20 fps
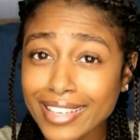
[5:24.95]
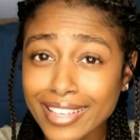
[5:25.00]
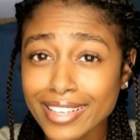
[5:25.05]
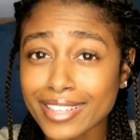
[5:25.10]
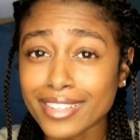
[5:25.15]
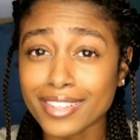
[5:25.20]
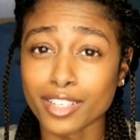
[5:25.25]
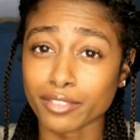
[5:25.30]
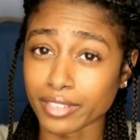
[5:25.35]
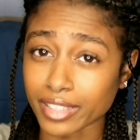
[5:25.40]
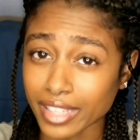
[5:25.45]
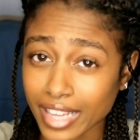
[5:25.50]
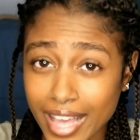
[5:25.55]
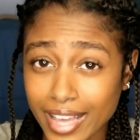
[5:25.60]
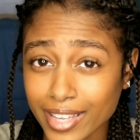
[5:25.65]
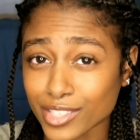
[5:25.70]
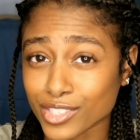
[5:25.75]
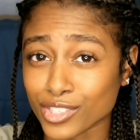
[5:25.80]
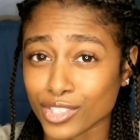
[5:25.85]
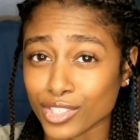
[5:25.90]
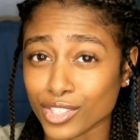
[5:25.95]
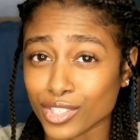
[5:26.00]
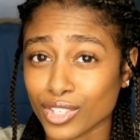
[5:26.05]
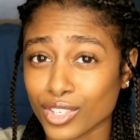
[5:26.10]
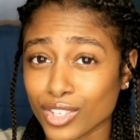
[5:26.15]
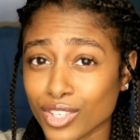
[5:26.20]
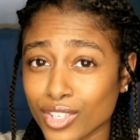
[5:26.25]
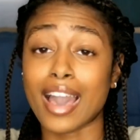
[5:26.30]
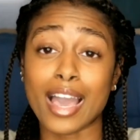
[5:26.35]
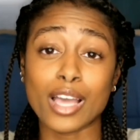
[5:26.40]
needed a relaxer.
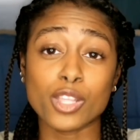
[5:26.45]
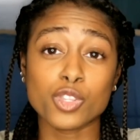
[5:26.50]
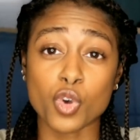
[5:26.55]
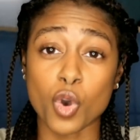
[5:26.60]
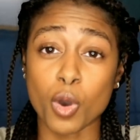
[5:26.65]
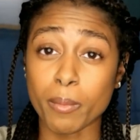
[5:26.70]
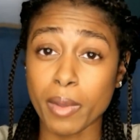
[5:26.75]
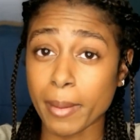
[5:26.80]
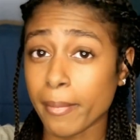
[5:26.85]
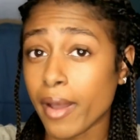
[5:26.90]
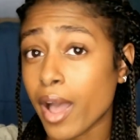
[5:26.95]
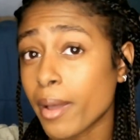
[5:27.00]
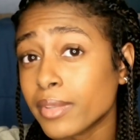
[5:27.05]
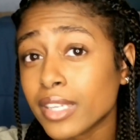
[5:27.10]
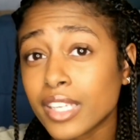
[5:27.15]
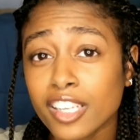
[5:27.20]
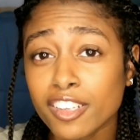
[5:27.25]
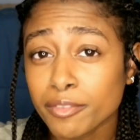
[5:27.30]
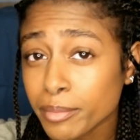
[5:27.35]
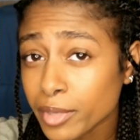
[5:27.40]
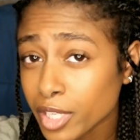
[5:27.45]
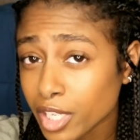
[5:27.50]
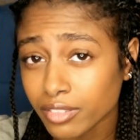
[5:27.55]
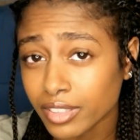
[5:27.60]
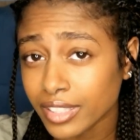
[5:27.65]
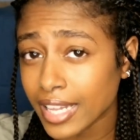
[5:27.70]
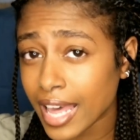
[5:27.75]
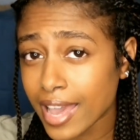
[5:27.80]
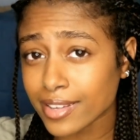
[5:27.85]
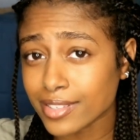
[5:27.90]
I told my mom to give me
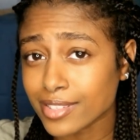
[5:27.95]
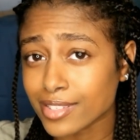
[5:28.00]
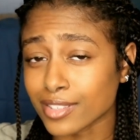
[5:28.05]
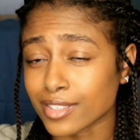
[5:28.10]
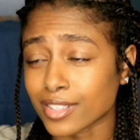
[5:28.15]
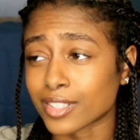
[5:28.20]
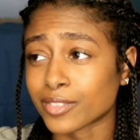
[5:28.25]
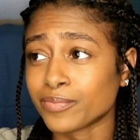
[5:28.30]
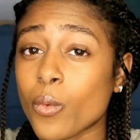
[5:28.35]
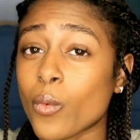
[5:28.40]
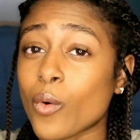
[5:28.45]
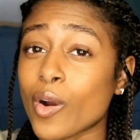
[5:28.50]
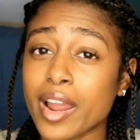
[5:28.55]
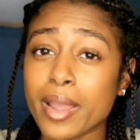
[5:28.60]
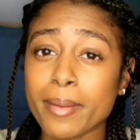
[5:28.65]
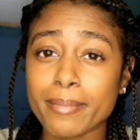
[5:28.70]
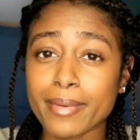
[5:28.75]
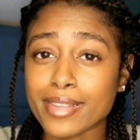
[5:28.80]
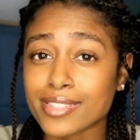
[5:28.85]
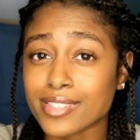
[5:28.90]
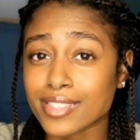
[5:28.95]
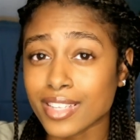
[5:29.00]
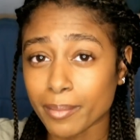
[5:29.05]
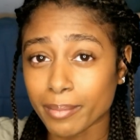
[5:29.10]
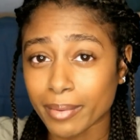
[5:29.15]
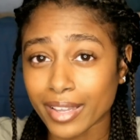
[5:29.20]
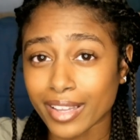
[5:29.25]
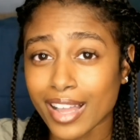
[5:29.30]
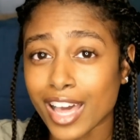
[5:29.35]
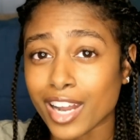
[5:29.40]
a relaxer. Where I messed
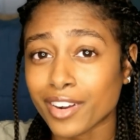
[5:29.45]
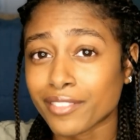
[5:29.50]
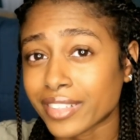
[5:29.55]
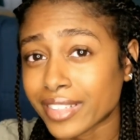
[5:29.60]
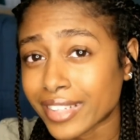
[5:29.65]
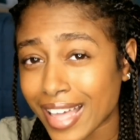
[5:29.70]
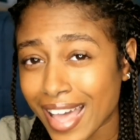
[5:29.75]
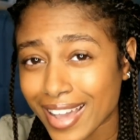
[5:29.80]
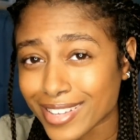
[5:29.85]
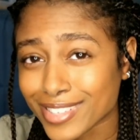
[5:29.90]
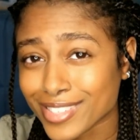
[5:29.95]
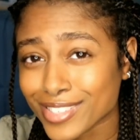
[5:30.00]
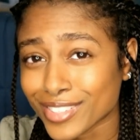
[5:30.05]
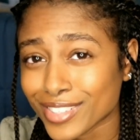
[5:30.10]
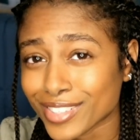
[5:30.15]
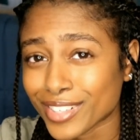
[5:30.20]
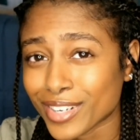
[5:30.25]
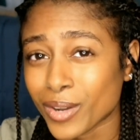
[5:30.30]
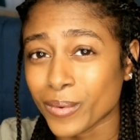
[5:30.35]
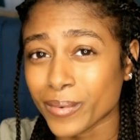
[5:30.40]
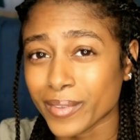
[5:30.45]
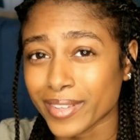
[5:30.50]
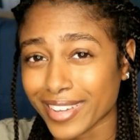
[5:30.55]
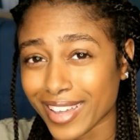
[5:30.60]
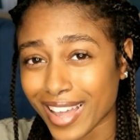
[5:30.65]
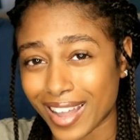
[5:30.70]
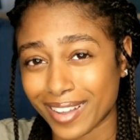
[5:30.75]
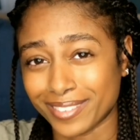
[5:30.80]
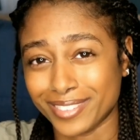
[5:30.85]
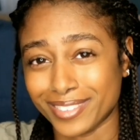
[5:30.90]
up, I got a relaxer a
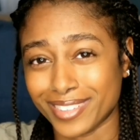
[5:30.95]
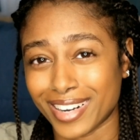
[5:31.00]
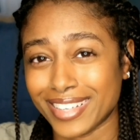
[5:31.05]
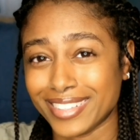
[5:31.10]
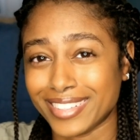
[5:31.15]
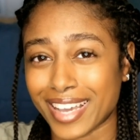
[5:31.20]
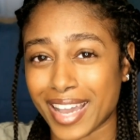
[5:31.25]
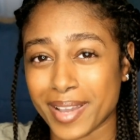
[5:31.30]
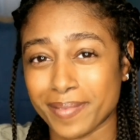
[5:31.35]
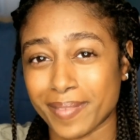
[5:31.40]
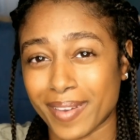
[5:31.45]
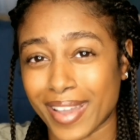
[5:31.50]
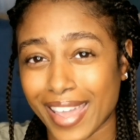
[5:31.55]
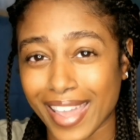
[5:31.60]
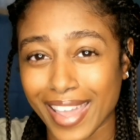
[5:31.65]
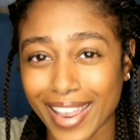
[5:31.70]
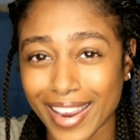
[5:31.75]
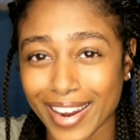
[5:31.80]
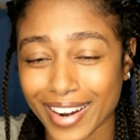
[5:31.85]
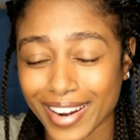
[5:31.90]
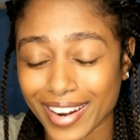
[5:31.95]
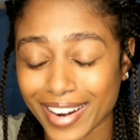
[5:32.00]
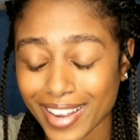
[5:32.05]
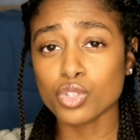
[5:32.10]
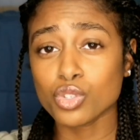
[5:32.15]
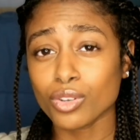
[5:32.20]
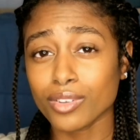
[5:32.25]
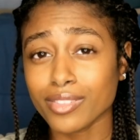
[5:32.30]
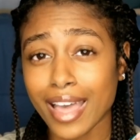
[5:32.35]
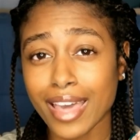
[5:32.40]
week after I dyed my hair.
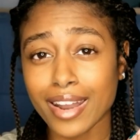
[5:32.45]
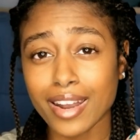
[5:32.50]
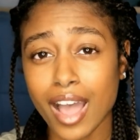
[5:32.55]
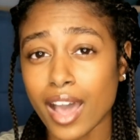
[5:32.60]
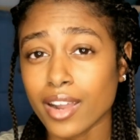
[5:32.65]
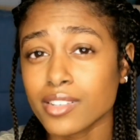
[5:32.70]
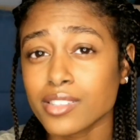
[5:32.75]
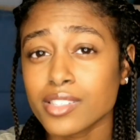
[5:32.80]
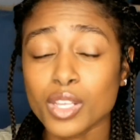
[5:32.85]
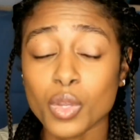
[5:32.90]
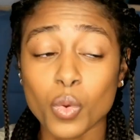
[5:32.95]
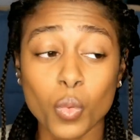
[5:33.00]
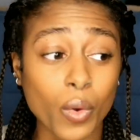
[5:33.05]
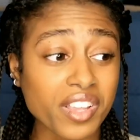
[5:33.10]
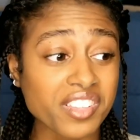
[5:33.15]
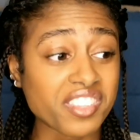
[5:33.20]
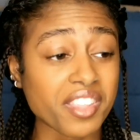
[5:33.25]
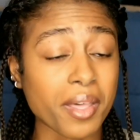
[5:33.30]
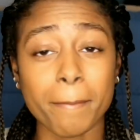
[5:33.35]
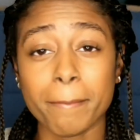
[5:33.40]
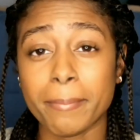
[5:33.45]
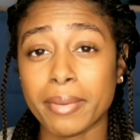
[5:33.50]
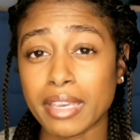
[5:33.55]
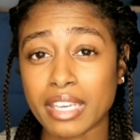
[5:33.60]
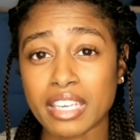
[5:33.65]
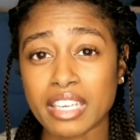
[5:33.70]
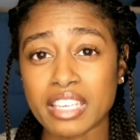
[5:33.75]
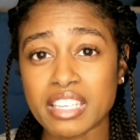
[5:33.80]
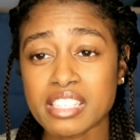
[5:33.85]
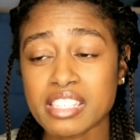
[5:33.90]
So that honestly was the
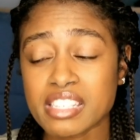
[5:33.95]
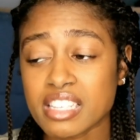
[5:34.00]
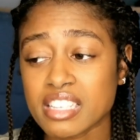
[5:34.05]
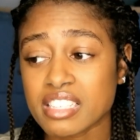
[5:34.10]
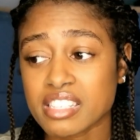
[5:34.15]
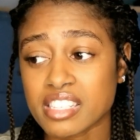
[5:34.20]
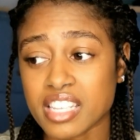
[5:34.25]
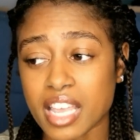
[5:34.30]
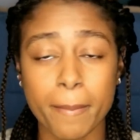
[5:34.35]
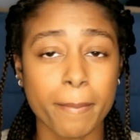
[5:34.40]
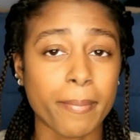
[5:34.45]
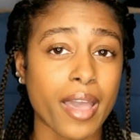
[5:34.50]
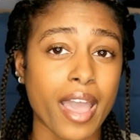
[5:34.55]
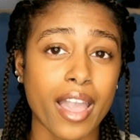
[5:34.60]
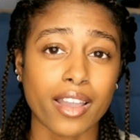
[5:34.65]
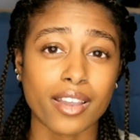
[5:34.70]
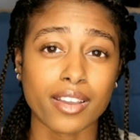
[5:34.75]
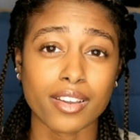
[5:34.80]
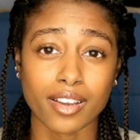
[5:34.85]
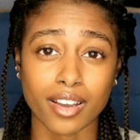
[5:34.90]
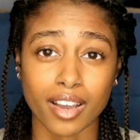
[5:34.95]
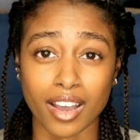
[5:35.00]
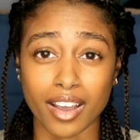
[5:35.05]
biggest setback